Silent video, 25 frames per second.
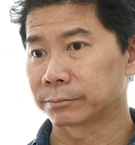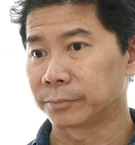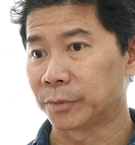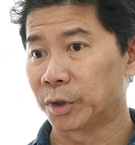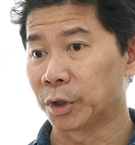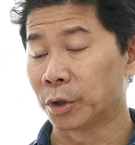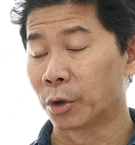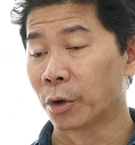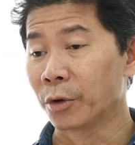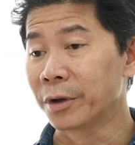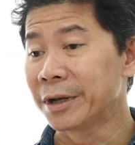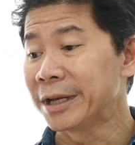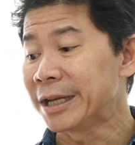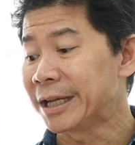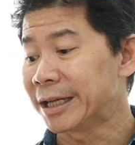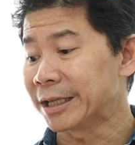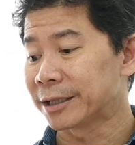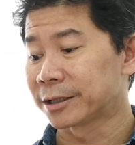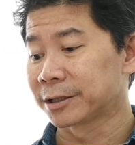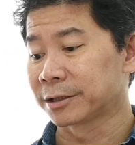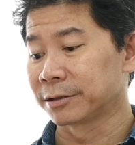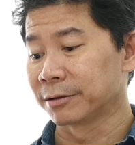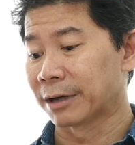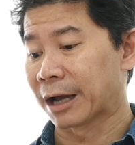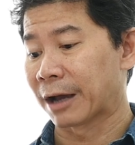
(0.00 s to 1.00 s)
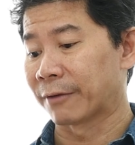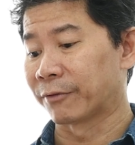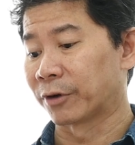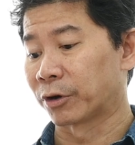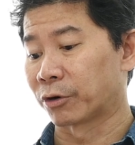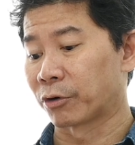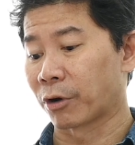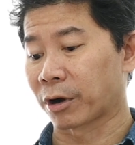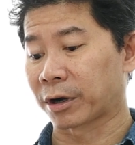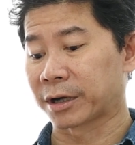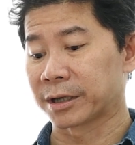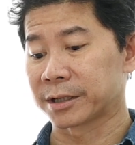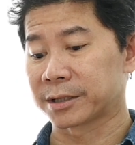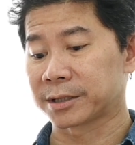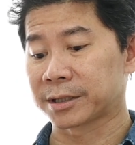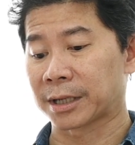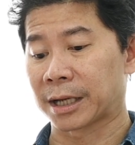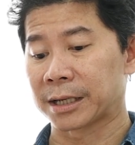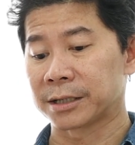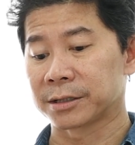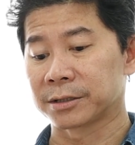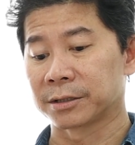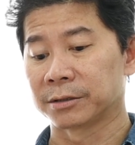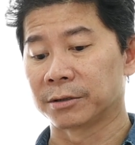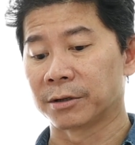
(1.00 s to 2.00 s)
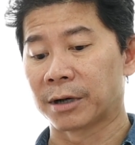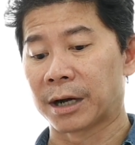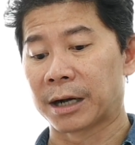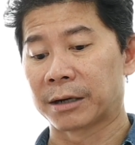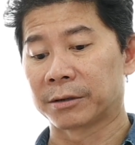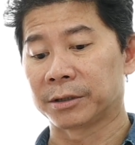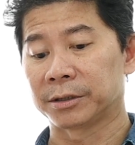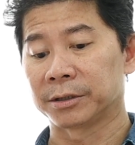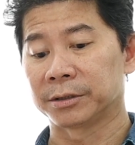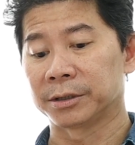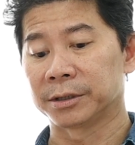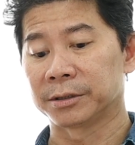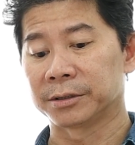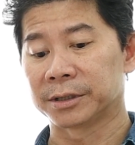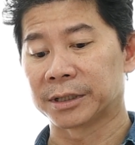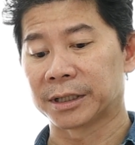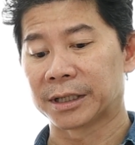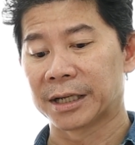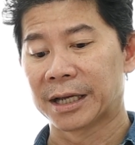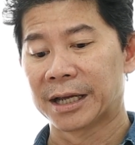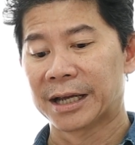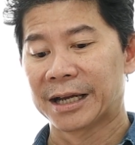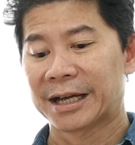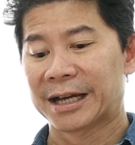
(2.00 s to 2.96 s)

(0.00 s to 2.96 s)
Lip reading: You don't need to have a rocket science to know how to use it.